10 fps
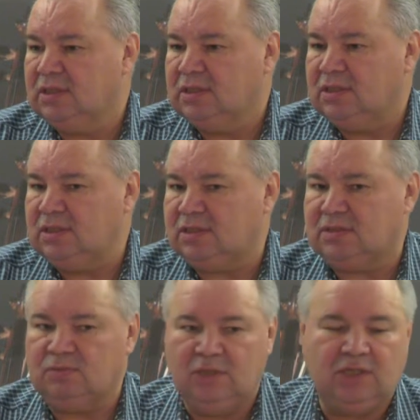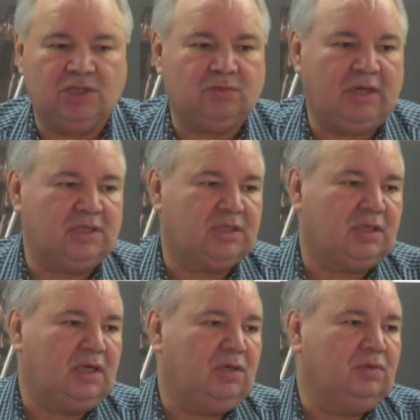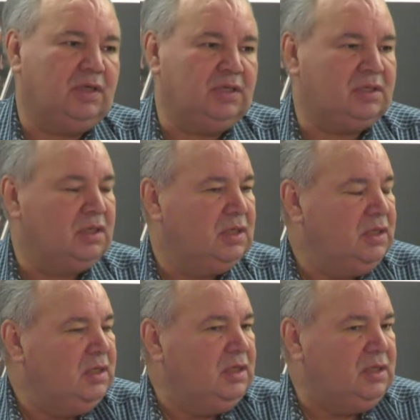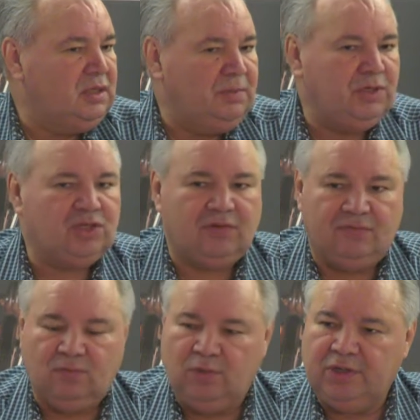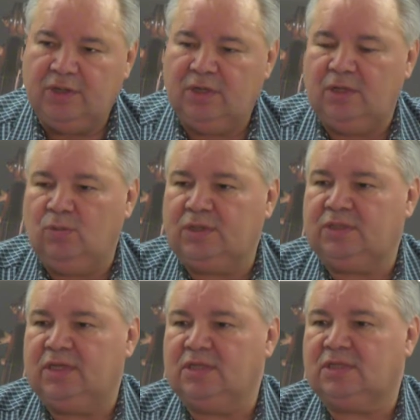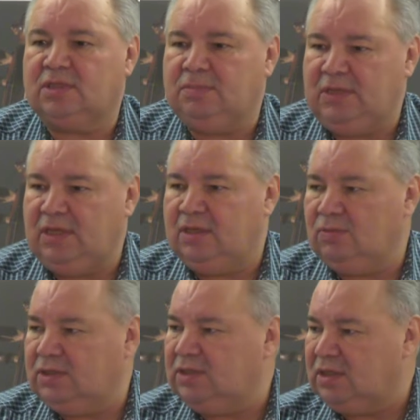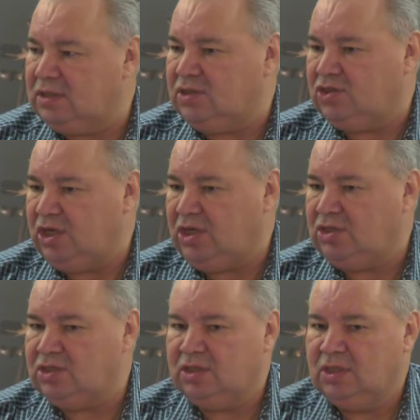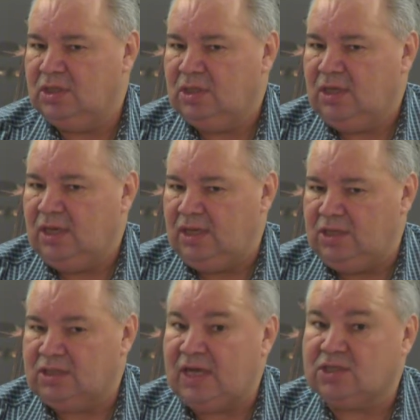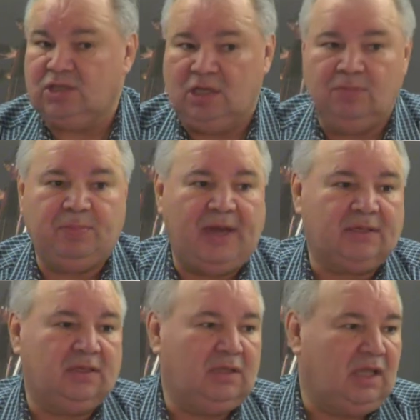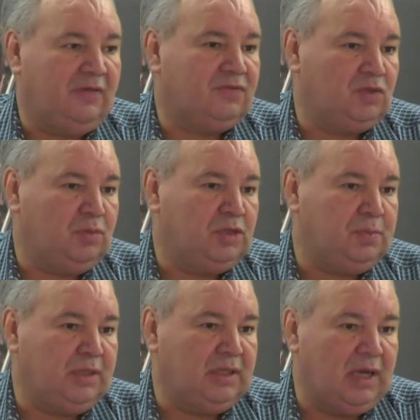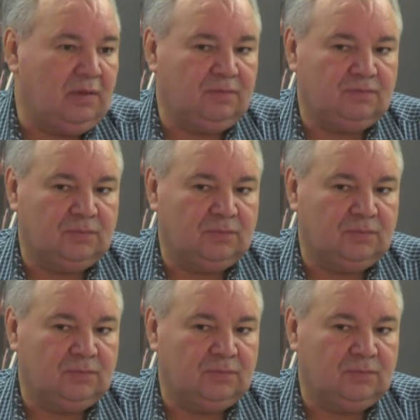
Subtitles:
He's really stretched out his image of where and what things can be and what things can change, and he's actually impacting the lives as we speak now.